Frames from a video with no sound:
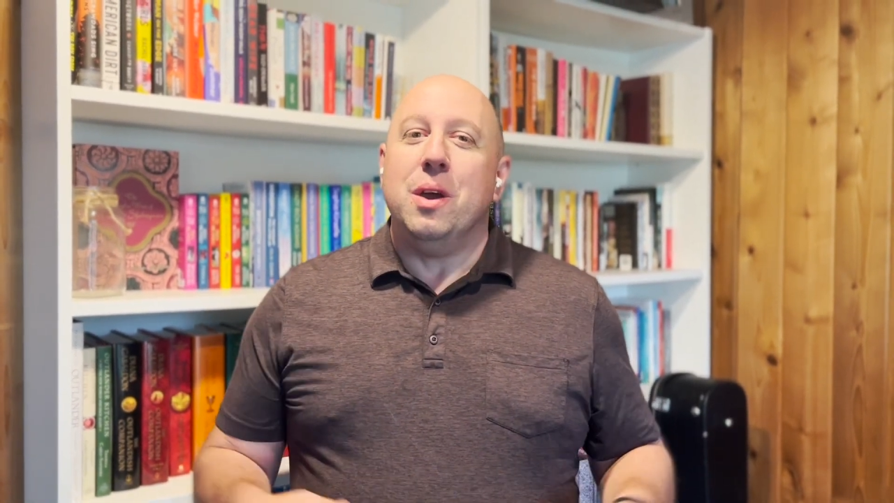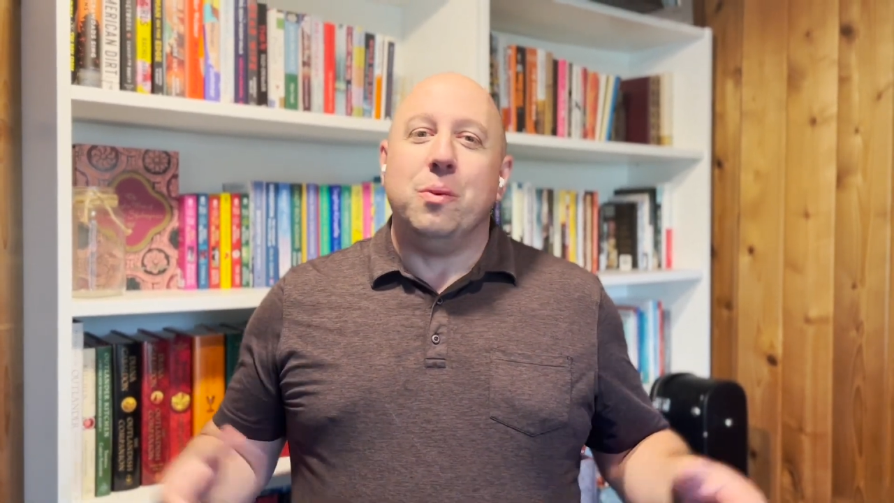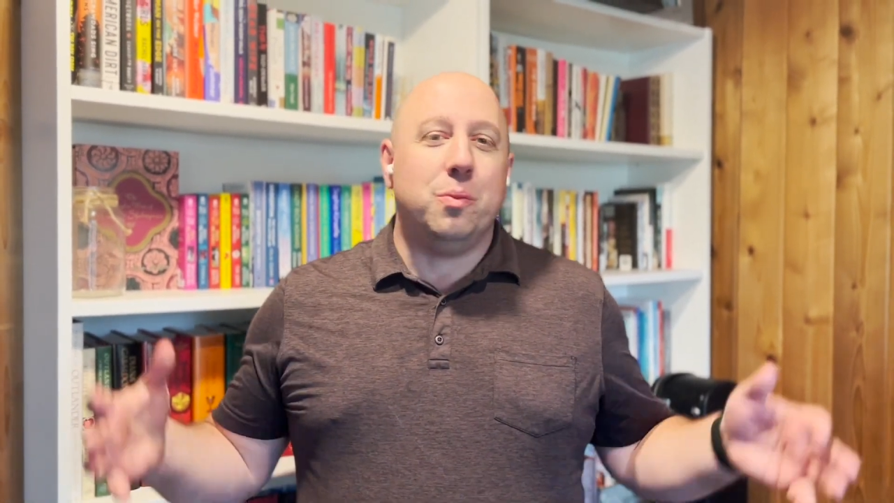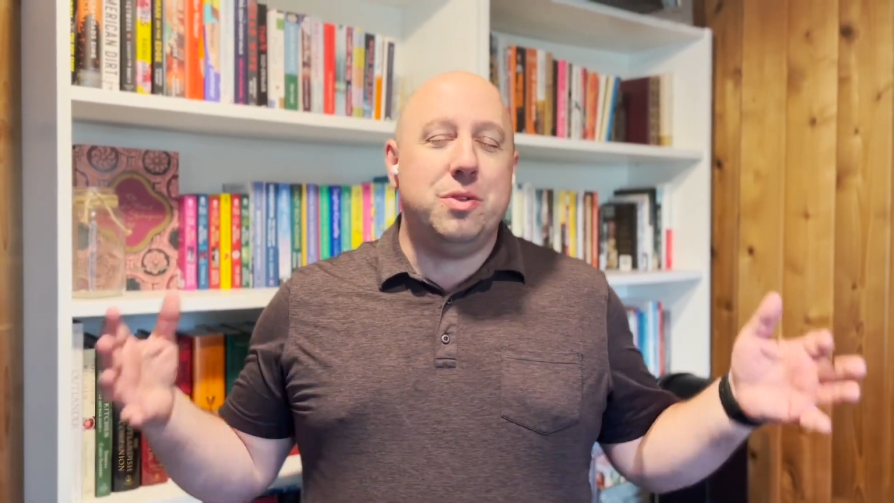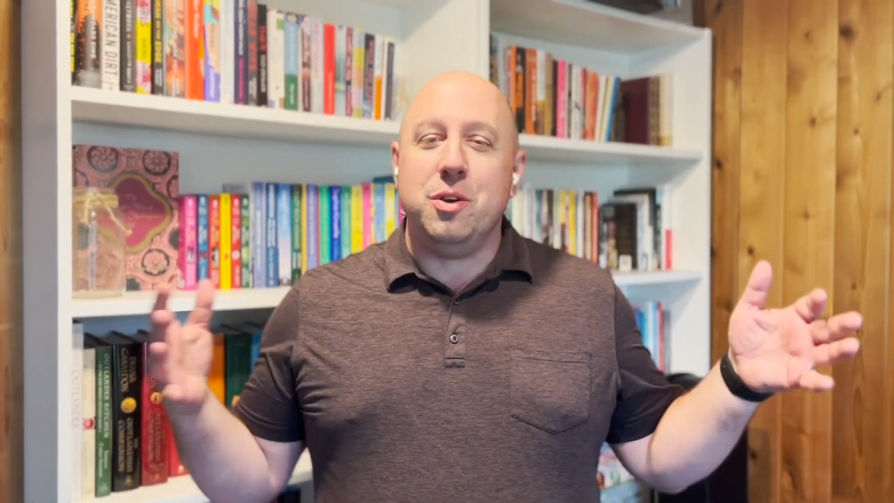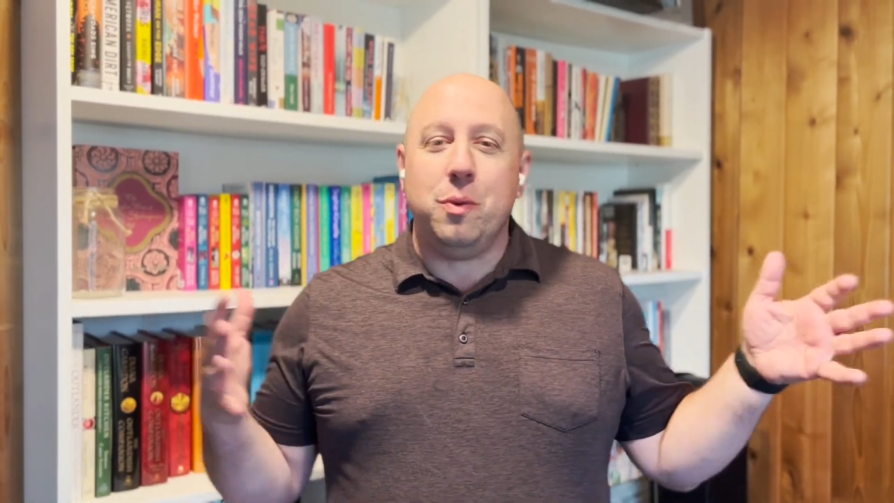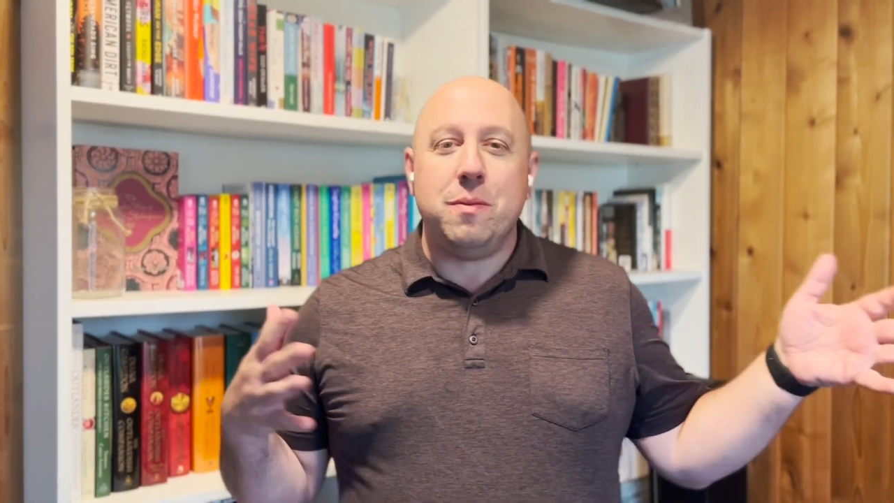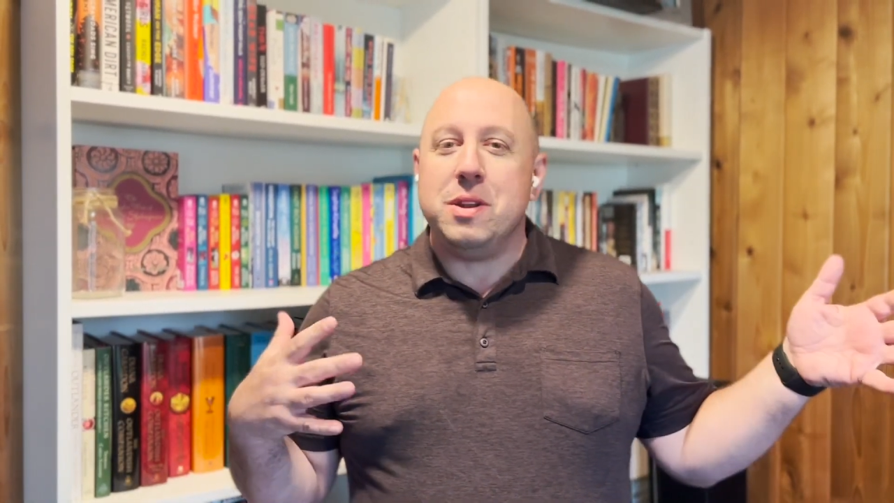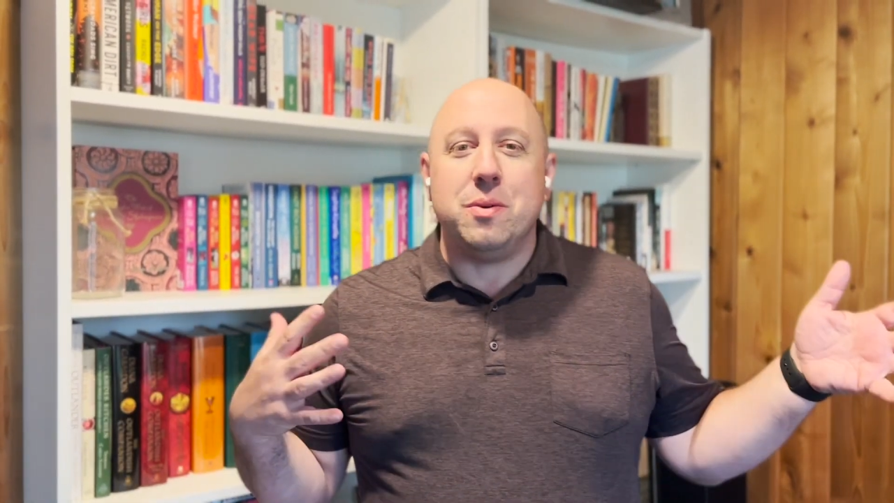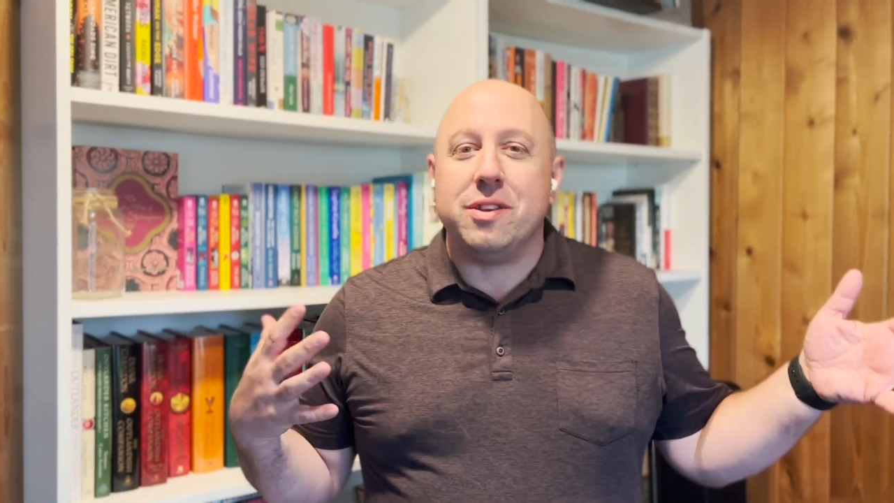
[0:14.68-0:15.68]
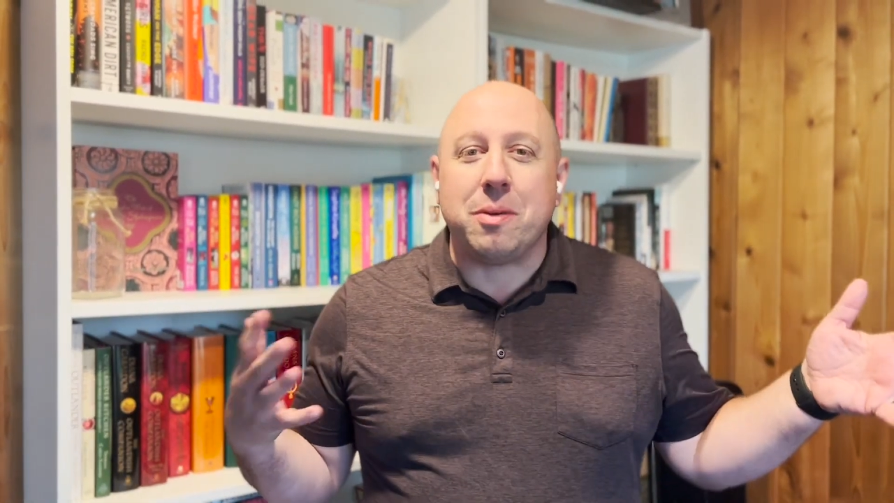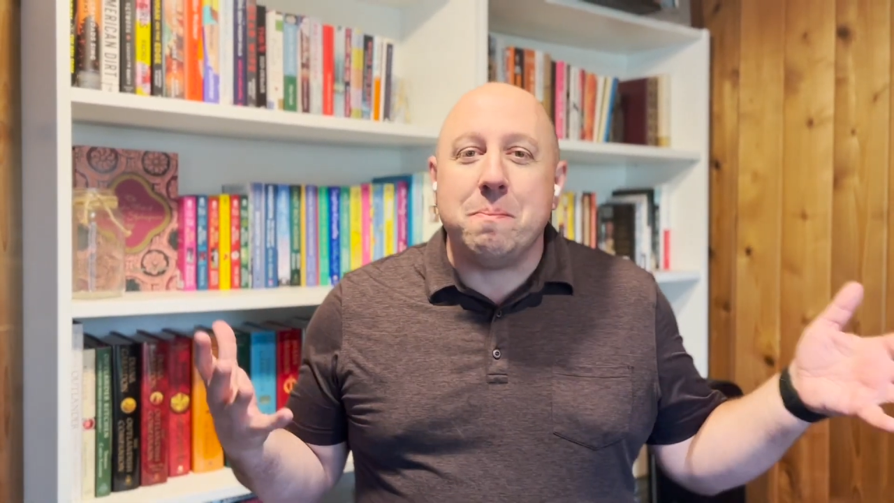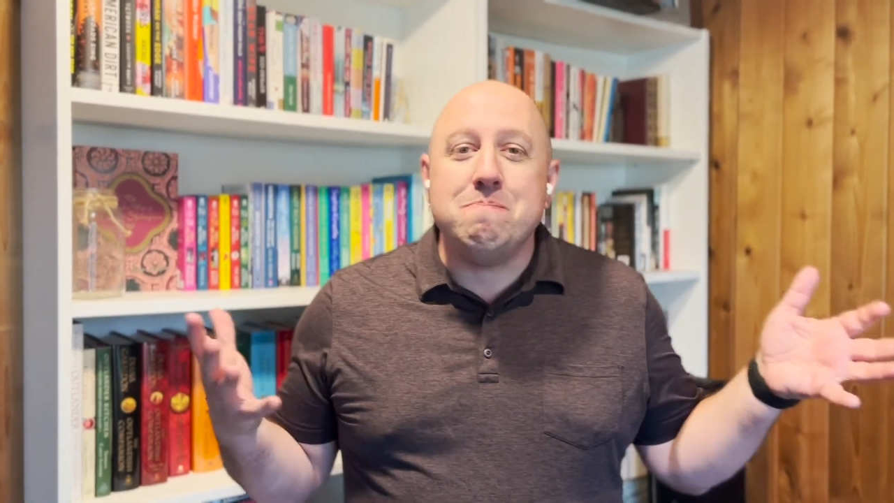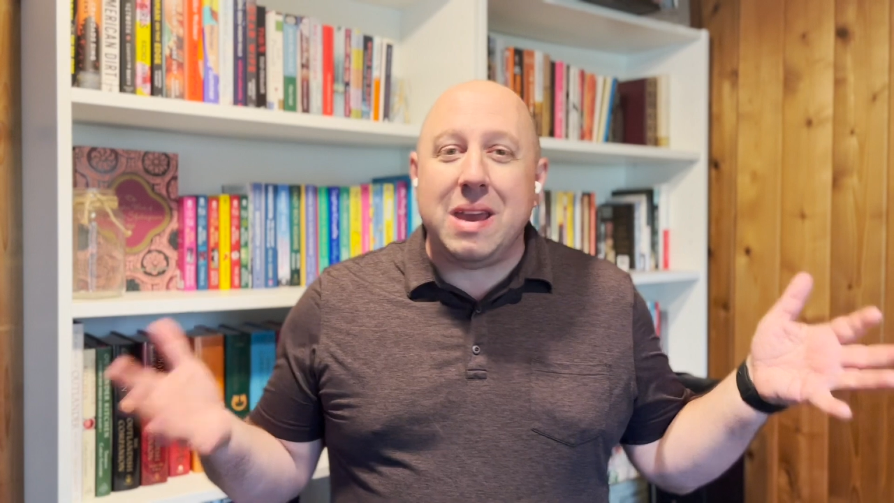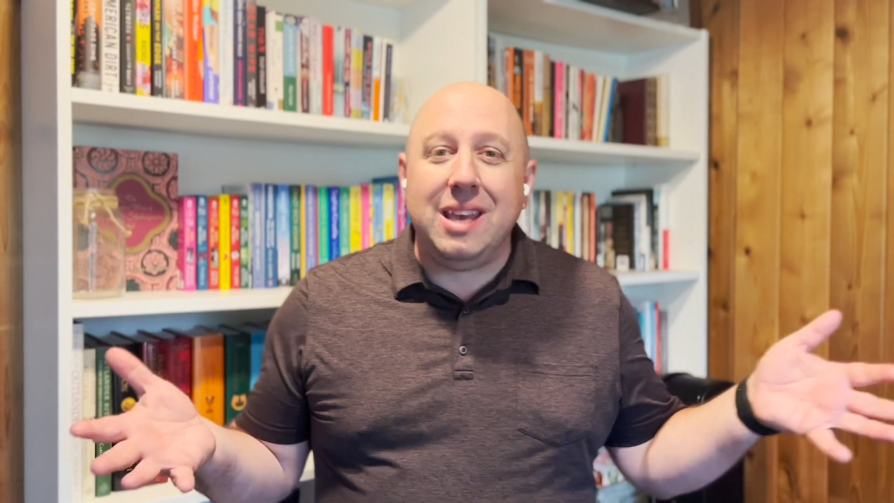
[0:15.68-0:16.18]
We've been doing this
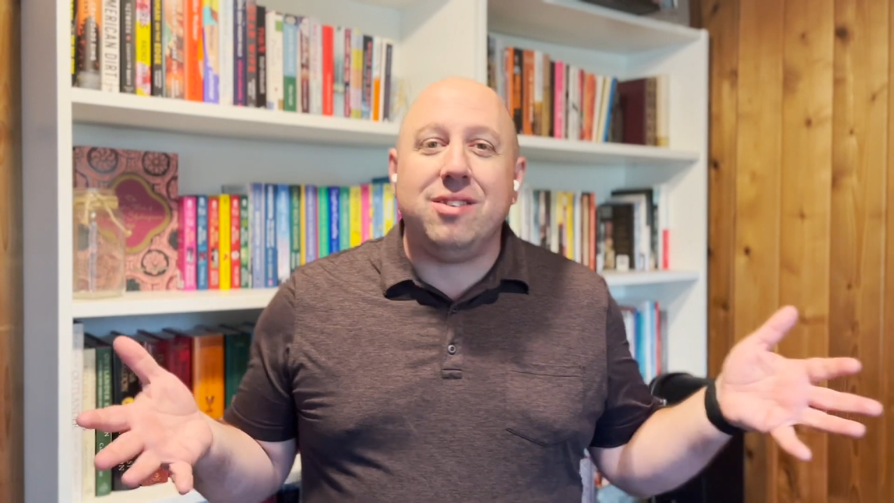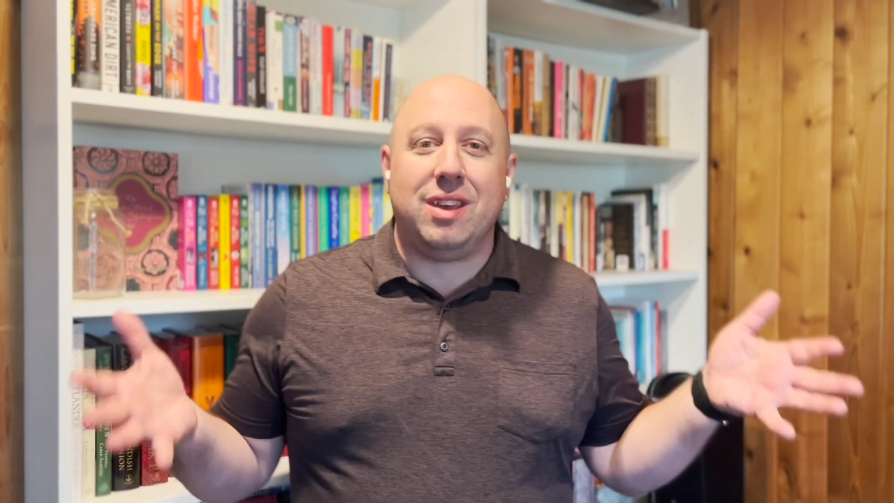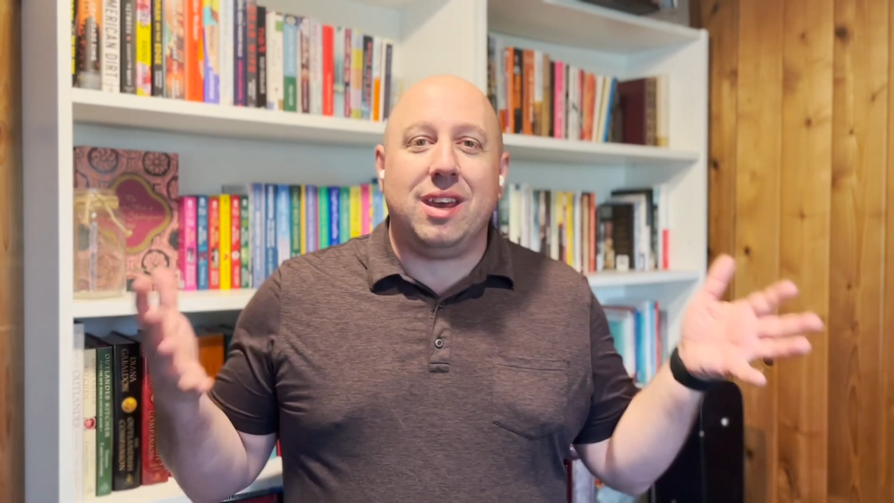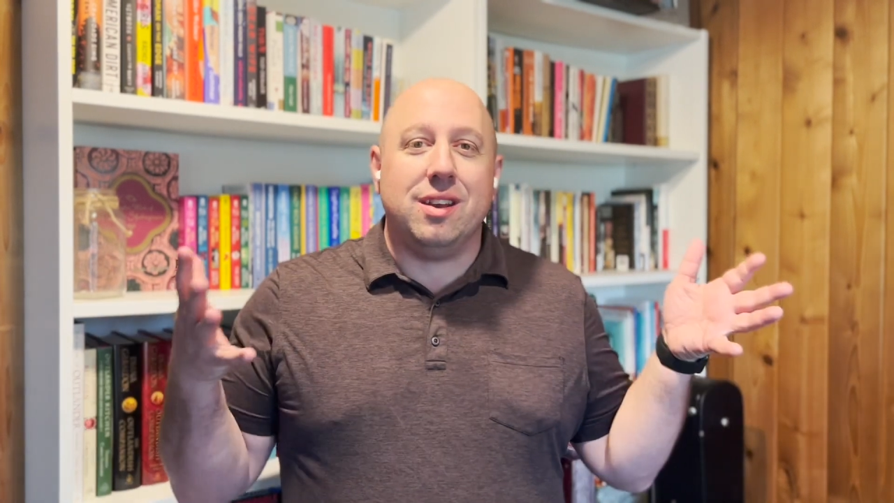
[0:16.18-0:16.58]
amazing